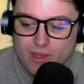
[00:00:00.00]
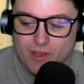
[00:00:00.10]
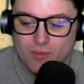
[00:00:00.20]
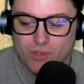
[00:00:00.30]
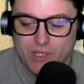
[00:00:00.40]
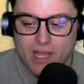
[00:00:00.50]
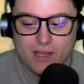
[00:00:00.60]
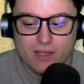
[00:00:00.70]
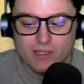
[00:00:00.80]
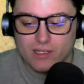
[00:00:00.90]
But
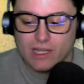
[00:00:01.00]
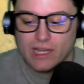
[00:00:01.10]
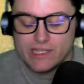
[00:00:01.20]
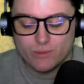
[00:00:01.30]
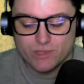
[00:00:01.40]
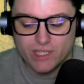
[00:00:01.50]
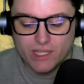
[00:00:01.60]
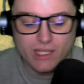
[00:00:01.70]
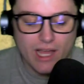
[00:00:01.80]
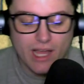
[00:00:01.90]
yeah, as I was
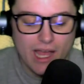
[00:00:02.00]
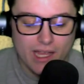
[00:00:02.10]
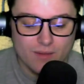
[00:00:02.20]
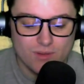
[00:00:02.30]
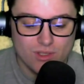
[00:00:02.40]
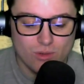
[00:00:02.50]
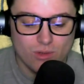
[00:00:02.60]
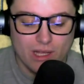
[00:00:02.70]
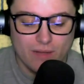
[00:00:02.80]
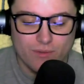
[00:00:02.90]
saying, I am so
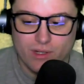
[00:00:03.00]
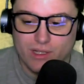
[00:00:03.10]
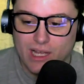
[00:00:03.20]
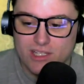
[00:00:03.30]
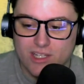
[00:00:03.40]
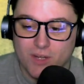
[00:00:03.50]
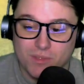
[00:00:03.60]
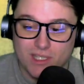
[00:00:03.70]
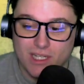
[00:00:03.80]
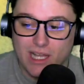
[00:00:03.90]
glad for the nice
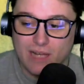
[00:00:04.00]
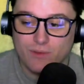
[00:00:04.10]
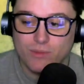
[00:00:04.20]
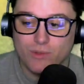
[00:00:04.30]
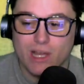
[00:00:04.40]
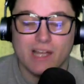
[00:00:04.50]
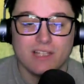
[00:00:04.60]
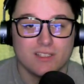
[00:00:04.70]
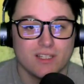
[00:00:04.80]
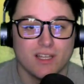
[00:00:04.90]
comments that I got from you
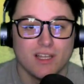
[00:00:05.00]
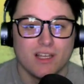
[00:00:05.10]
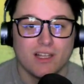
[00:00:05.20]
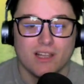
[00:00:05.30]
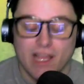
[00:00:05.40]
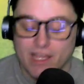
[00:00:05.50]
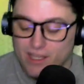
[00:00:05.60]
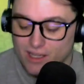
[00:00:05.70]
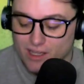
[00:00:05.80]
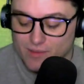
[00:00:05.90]
guys.
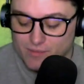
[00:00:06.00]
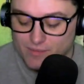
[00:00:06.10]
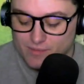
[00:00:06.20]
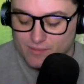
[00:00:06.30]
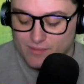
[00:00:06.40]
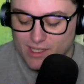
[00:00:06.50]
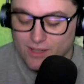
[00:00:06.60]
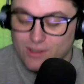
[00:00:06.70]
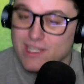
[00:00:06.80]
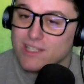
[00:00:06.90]
Like, it
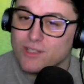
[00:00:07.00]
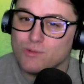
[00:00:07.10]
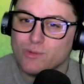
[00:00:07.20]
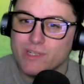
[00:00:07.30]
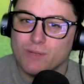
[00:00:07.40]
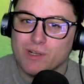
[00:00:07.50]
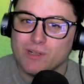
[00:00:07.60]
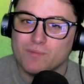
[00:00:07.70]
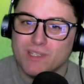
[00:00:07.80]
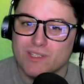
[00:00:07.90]
looks like you really
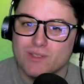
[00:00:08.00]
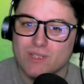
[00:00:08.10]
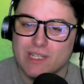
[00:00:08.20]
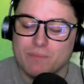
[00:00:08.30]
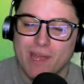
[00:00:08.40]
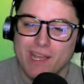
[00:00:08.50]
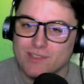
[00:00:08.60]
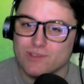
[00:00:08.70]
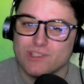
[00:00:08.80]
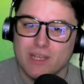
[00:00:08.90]
want me to get back
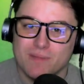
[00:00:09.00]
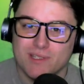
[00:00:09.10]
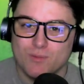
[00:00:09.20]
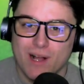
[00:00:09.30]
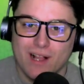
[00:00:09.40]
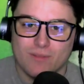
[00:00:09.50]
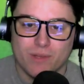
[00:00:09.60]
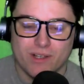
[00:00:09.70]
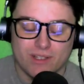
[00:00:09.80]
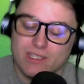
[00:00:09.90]
into shape as well.
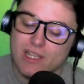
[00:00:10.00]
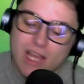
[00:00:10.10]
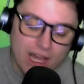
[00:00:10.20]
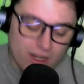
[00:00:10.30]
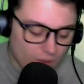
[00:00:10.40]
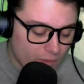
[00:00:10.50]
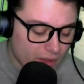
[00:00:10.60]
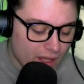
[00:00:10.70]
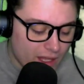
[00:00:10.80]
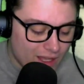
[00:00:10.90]
Because, I don't know,
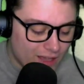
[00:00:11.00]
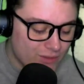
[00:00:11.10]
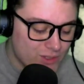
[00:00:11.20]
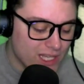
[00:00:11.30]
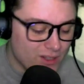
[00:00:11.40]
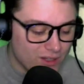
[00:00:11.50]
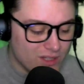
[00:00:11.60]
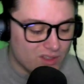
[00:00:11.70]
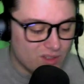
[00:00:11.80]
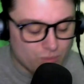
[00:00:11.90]
if you take a look
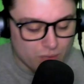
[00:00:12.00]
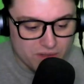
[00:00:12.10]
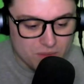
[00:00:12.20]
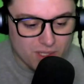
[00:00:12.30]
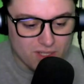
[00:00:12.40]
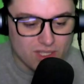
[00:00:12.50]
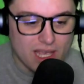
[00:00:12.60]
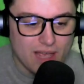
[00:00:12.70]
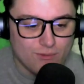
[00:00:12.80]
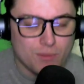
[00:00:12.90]
at the previous pictures
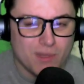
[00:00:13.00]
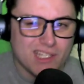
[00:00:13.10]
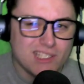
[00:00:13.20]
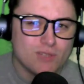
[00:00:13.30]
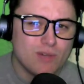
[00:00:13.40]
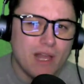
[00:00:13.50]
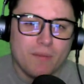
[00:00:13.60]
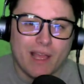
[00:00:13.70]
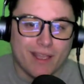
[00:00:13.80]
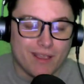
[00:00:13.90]
I have from my
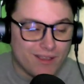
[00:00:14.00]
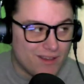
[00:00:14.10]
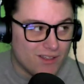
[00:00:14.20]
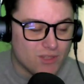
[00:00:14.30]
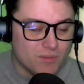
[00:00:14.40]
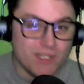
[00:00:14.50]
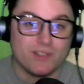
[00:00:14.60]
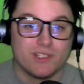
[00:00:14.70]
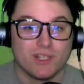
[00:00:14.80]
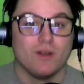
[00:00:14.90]
Instagram, like, some
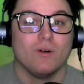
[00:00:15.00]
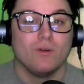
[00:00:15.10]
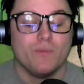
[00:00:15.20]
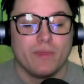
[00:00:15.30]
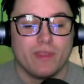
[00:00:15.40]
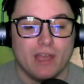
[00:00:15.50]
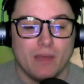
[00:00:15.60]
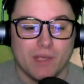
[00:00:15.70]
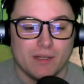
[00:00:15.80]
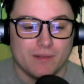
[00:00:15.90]
years ago, I
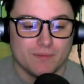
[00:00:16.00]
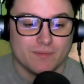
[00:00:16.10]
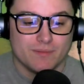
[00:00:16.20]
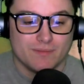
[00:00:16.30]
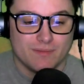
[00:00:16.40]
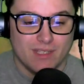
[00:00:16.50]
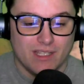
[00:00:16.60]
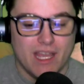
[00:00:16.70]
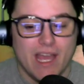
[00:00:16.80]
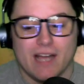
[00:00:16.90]
mean,
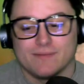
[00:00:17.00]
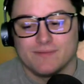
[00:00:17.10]
yeah.